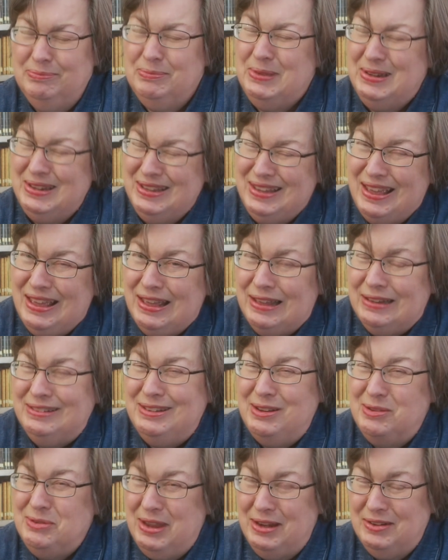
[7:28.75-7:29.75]
But again,
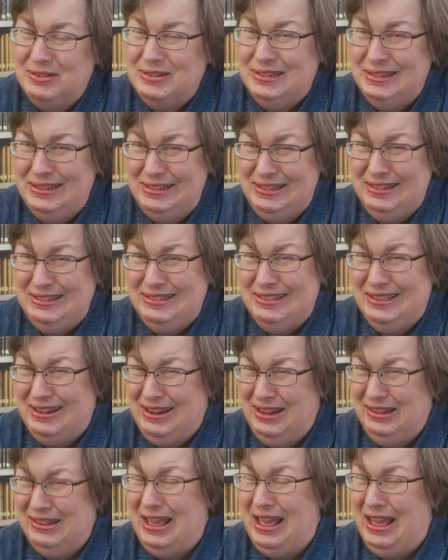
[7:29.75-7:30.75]
no guarantees that
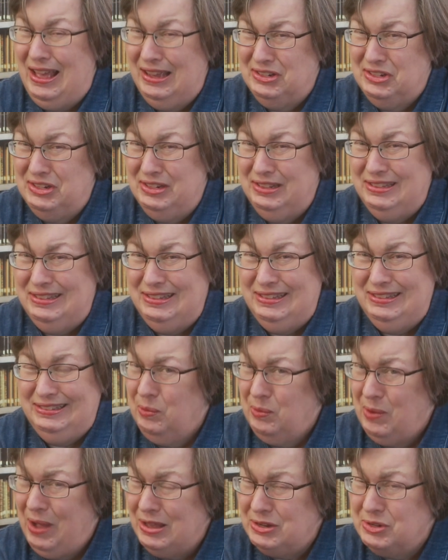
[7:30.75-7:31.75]
I'll actually
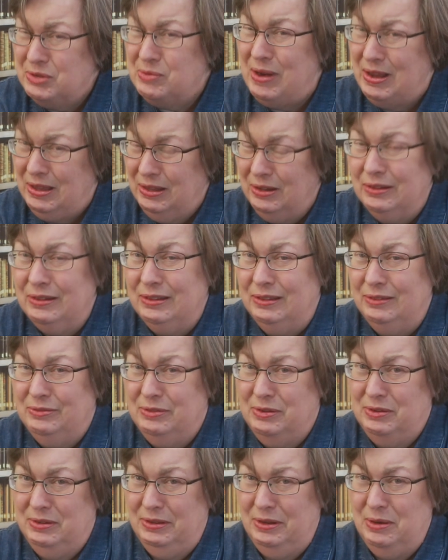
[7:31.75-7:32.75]
watch regularly
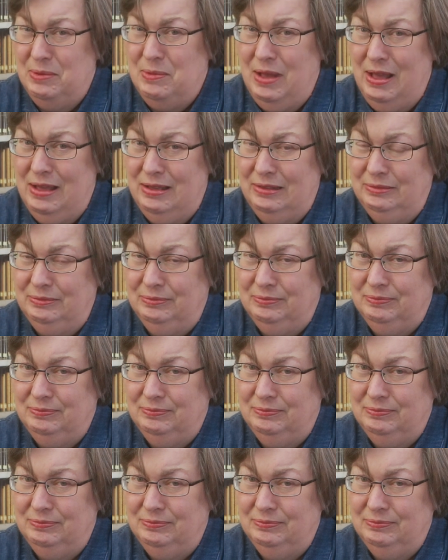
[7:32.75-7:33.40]
for a little while.